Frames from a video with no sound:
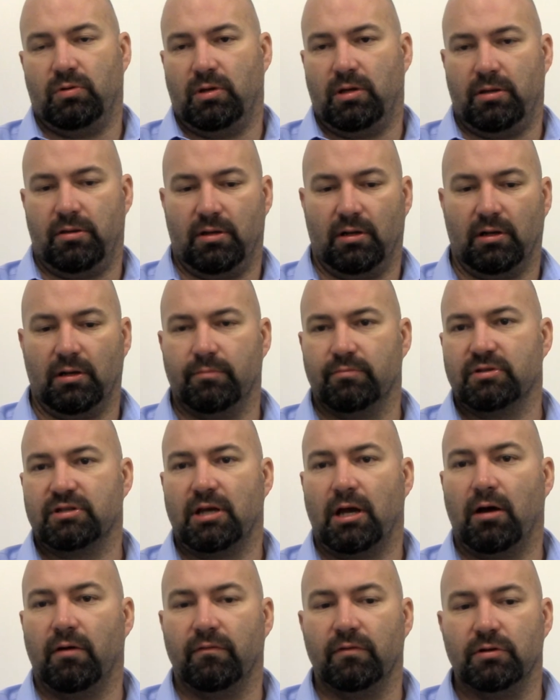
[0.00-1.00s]
in the limb
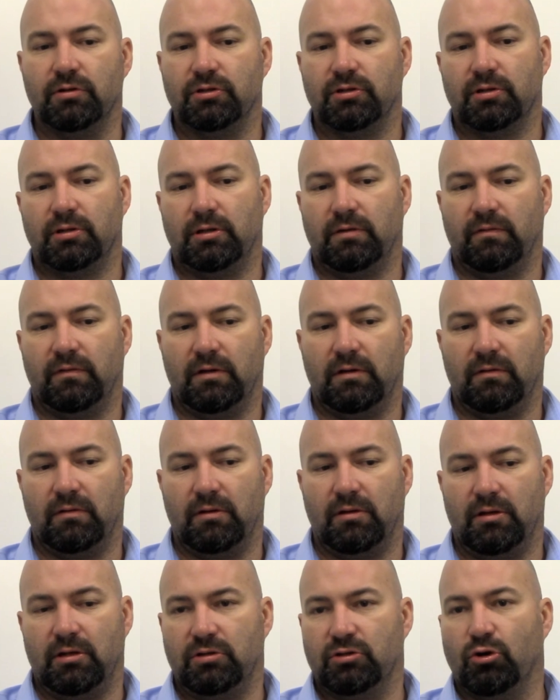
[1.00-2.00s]
salvage, it, it,
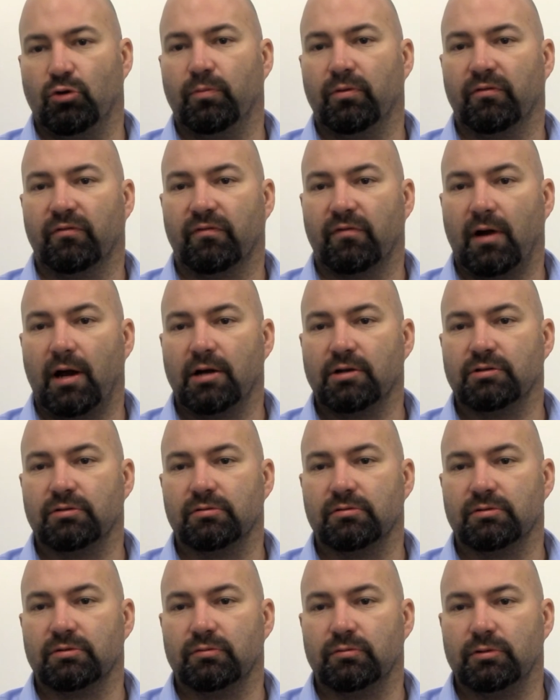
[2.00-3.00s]
in these open
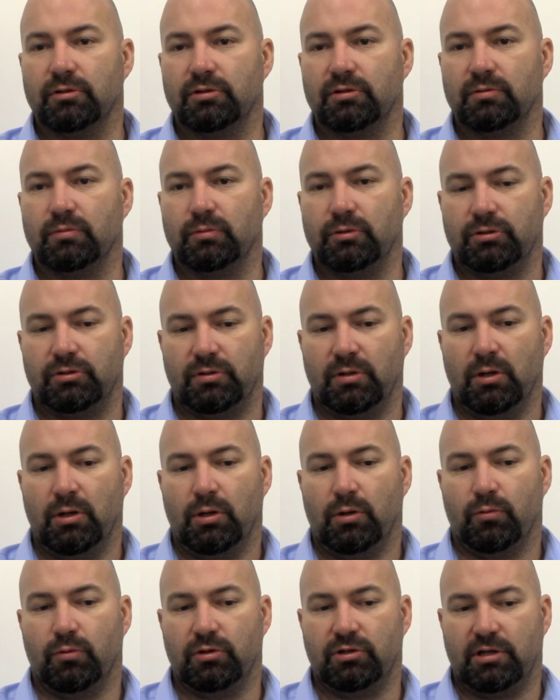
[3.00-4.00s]
fractures, which, which,
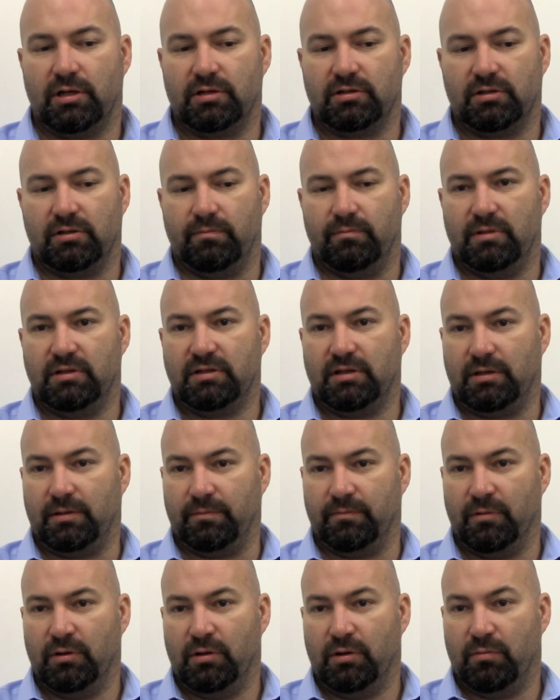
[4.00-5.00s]
which has the
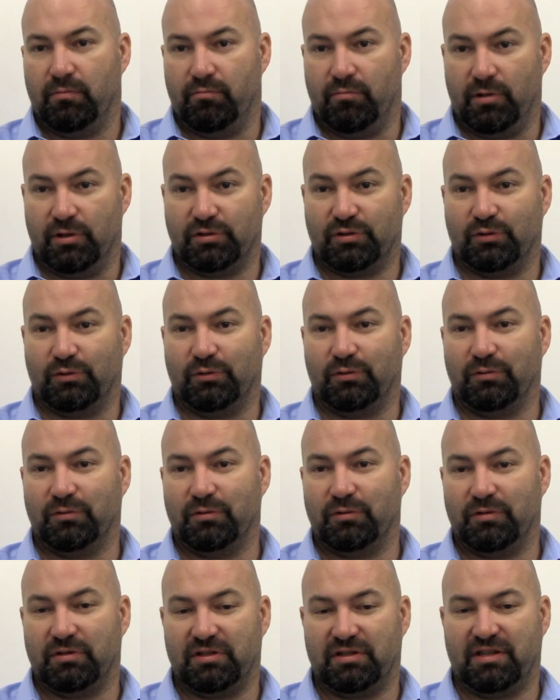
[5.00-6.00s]
missing muscle,
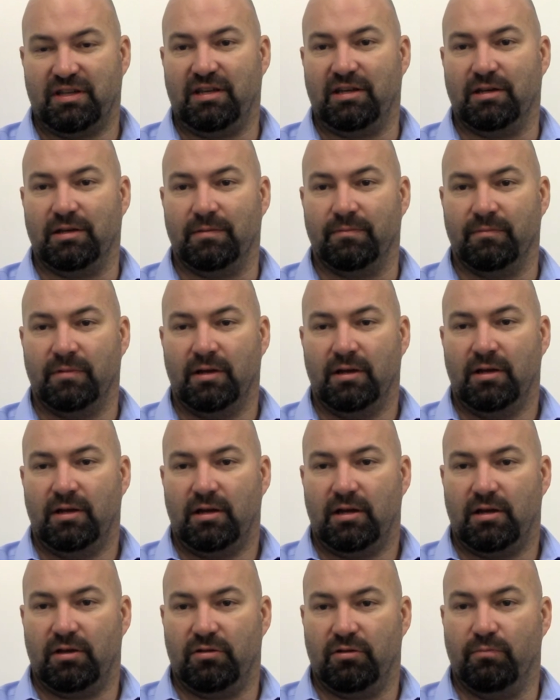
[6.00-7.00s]
the skin,
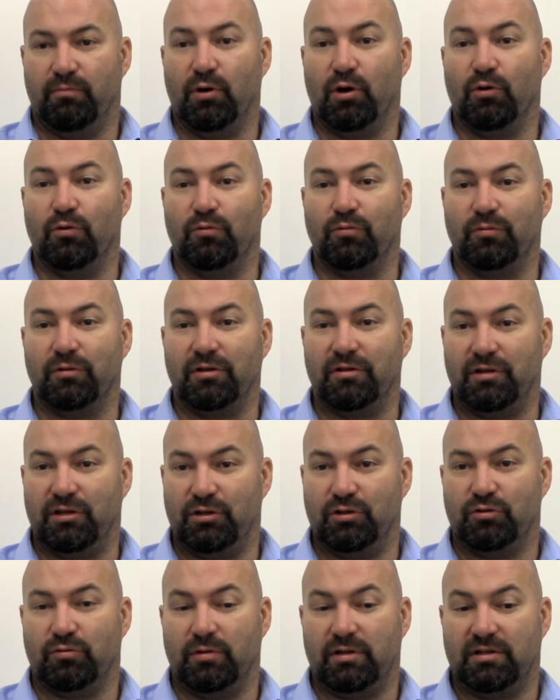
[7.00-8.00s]
and the bone and the
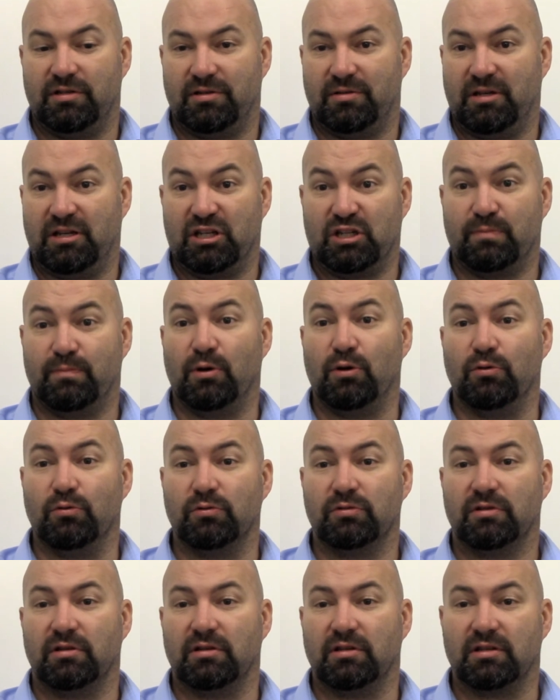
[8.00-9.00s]
injuries
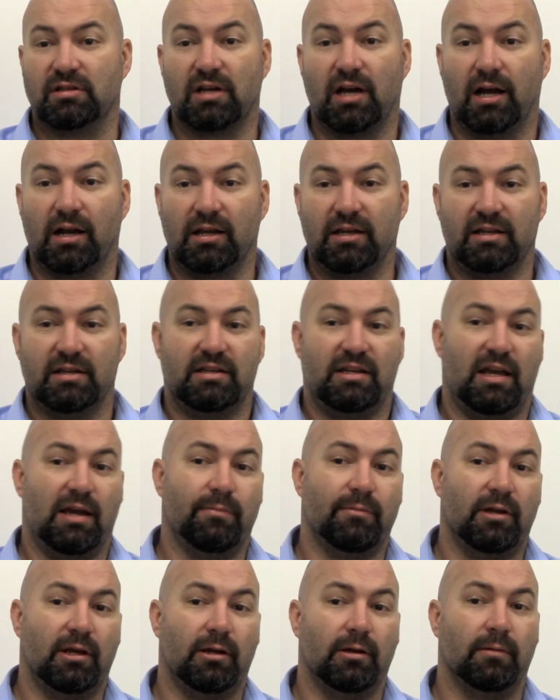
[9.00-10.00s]
exposed. And it's highly
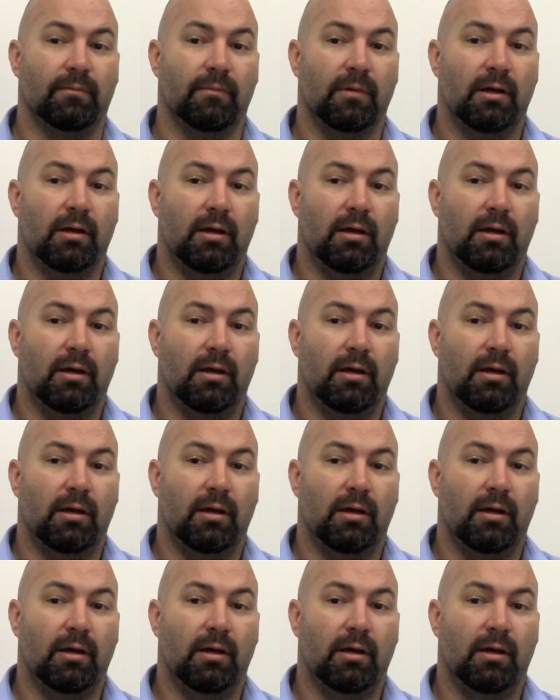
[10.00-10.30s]
contaminated